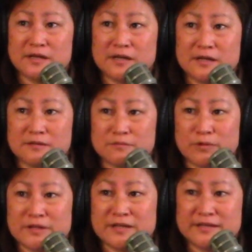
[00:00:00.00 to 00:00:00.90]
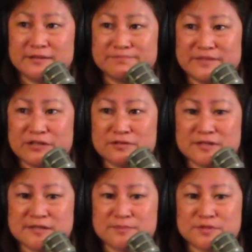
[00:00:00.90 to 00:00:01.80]
what the
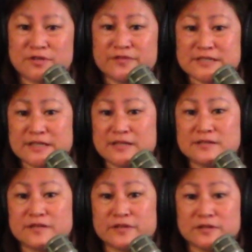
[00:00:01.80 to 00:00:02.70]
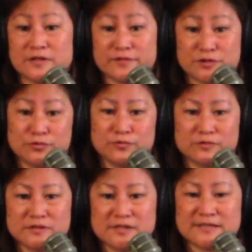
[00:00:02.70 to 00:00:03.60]
ecosystem service is of a
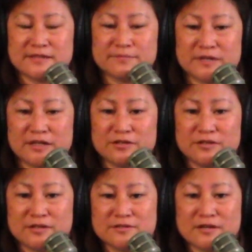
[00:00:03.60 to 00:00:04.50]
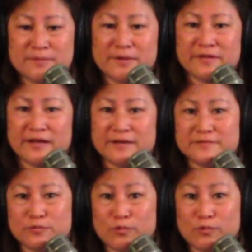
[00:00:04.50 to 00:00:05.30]
dune system, can you talk about that?